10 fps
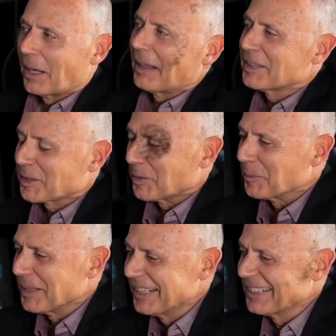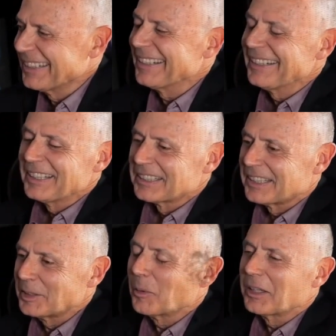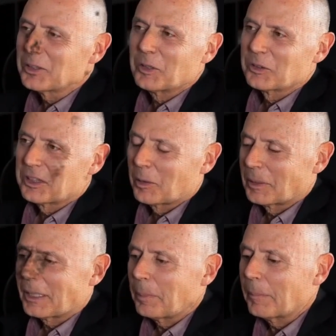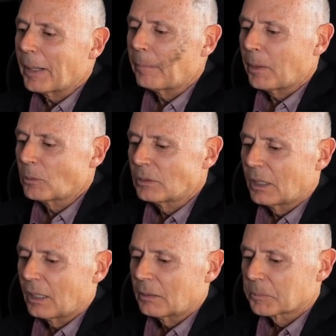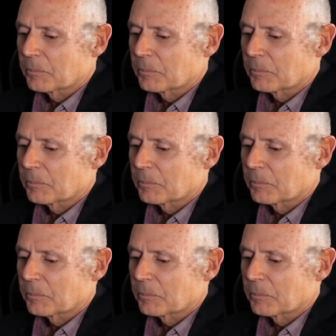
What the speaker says: find out if you are a psychopath or not. First question.